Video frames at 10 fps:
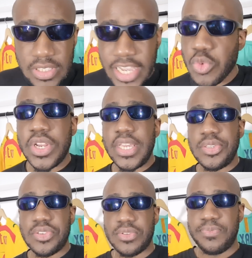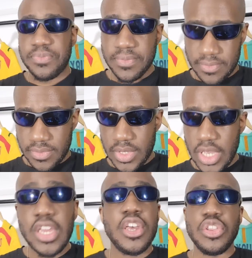That's what it is.
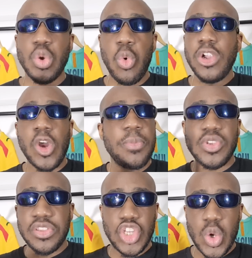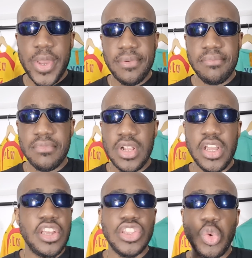The World Cup is not the UN.
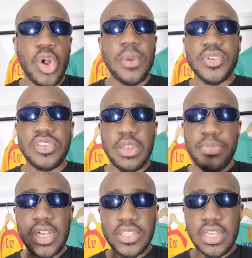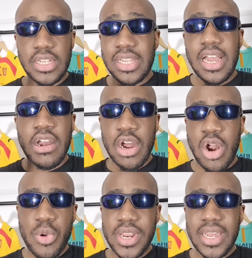The World Cup is not a political
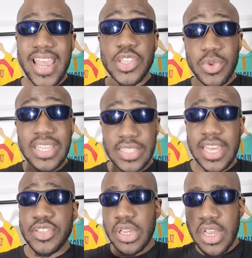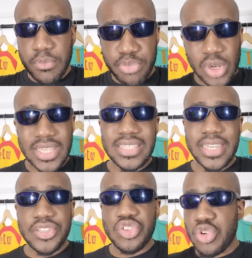arena. Hence why they say that
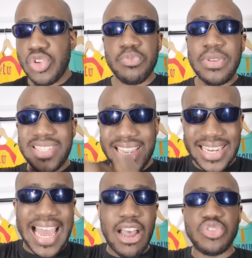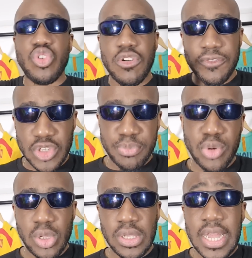politics should be taken out of
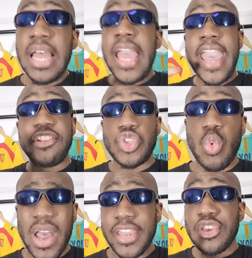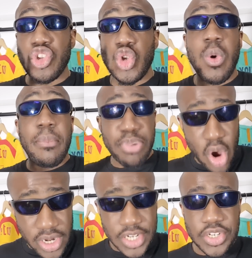football. Hence why you are
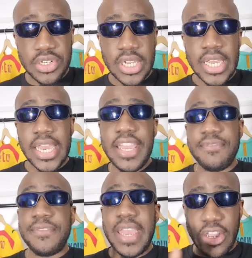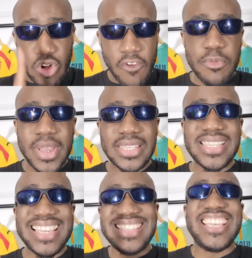punished if a government
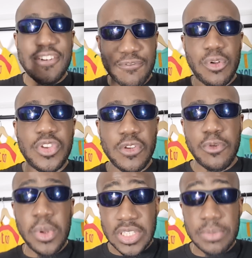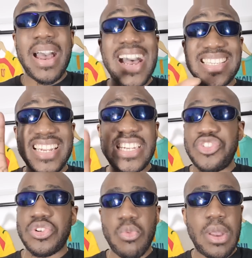is involved in a football team, as
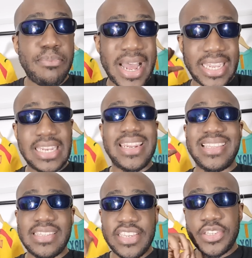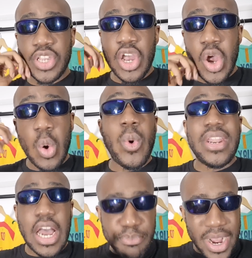Nigeria were back in 96
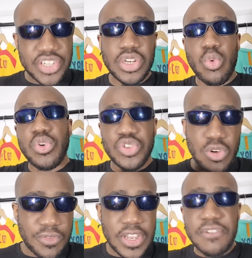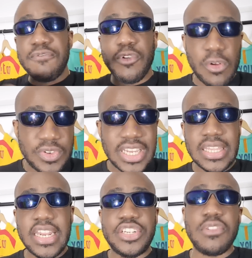when Abacha was sort of involved in
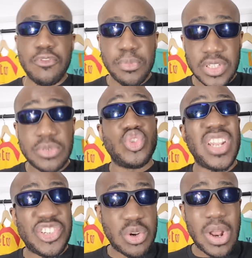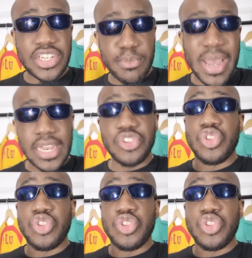the Nigerian football team. So Nigeria were actually banned.